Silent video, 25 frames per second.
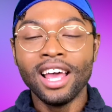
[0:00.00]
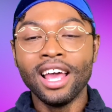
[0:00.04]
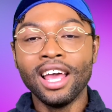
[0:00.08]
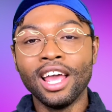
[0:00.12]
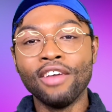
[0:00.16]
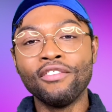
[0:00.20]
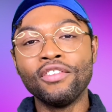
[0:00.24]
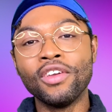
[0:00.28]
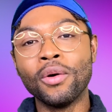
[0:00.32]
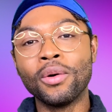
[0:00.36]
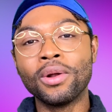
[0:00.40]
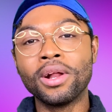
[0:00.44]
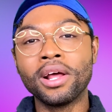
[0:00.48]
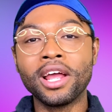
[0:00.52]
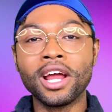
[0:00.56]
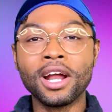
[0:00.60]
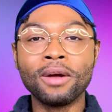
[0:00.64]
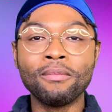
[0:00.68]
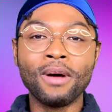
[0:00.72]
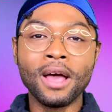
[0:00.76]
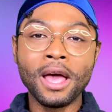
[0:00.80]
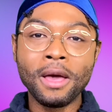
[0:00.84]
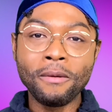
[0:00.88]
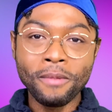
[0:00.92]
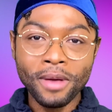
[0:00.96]
If you want to hear
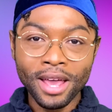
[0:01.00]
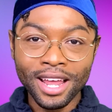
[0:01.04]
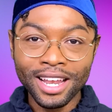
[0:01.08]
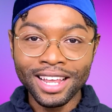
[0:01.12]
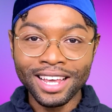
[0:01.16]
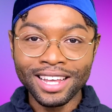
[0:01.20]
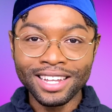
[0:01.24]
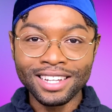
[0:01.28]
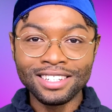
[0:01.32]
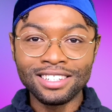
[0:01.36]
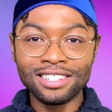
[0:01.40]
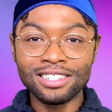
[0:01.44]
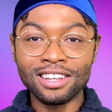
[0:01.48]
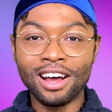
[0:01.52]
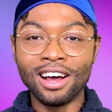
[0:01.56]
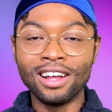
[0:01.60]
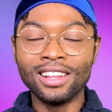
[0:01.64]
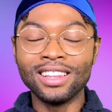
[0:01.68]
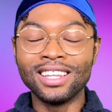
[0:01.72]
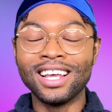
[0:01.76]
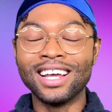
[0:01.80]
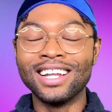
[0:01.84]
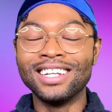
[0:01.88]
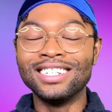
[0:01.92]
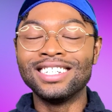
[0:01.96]
my opinions on
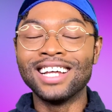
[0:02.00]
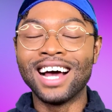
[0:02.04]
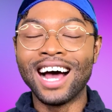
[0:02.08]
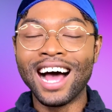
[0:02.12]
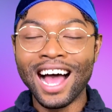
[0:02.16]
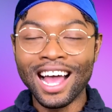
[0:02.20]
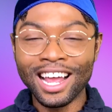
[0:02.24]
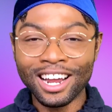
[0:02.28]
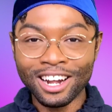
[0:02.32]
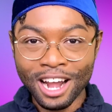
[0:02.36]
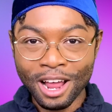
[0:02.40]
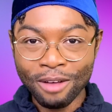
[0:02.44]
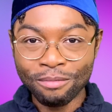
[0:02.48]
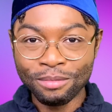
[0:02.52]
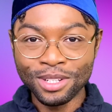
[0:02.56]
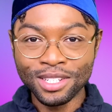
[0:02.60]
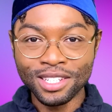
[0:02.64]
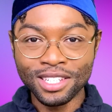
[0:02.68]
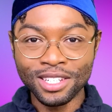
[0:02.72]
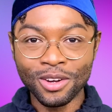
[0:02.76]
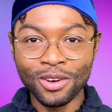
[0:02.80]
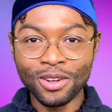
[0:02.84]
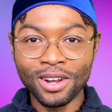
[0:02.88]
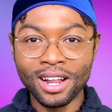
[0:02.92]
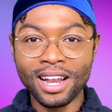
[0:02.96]
the entire
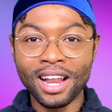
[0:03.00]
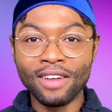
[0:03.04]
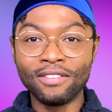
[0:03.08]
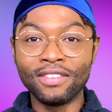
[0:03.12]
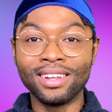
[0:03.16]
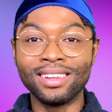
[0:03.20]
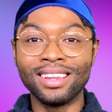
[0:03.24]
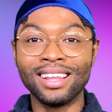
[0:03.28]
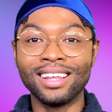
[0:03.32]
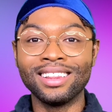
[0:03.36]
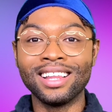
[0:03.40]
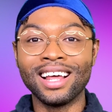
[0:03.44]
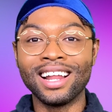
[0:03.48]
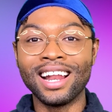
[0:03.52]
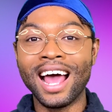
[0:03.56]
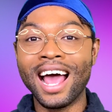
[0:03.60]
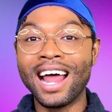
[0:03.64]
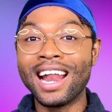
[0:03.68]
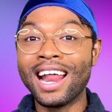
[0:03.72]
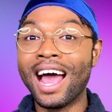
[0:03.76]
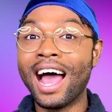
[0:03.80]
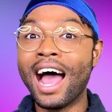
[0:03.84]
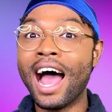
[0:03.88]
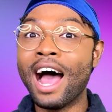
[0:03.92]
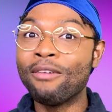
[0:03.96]
episode and everything that had
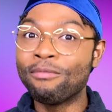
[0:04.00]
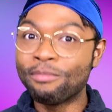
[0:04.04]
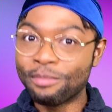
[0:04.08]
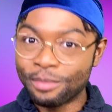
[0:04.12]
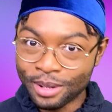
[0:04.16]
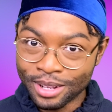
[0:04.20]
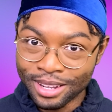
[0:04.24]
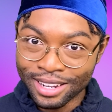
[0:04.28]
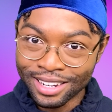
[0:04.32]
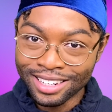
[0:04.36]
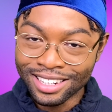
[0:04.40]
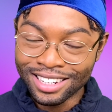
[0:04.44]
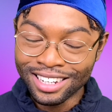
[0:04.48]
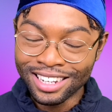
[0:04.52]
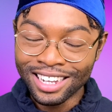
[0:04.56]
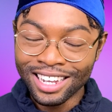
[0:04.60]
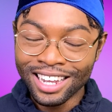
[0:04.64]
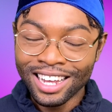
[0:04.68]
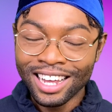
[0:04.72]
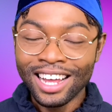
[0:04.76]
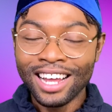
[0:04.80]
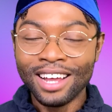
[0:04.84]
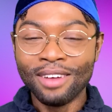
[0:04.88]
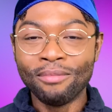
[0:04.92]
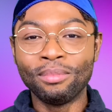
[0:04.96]
happened,
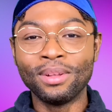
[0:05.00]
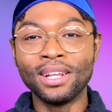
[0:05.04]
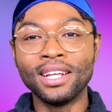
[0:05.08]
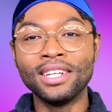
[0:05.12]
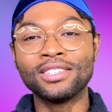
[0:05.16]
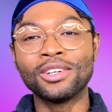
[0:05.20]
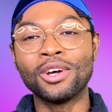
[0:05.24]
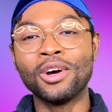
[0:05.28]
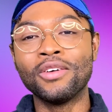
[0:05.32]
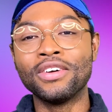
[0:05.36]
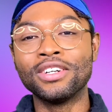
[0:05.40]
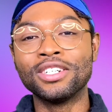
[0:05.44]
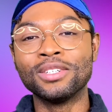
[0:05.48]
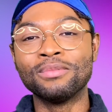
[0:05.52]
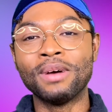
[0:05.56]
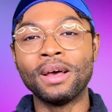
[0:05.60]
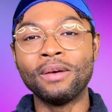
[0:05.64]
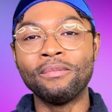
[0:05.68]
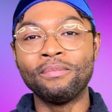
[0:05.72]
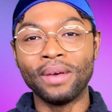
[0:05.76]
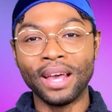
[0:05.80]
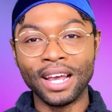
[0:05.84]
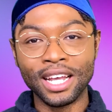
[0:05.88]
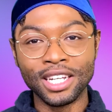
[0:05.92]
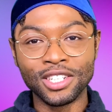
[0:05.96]
please go over to my
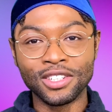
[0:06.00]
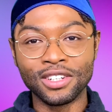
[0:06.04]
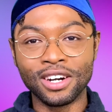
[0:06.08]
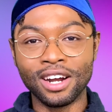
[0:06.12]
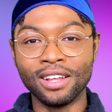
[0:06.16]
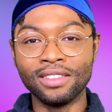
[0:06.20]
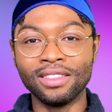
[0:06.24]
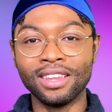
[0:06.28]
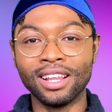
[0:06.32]
Patreon.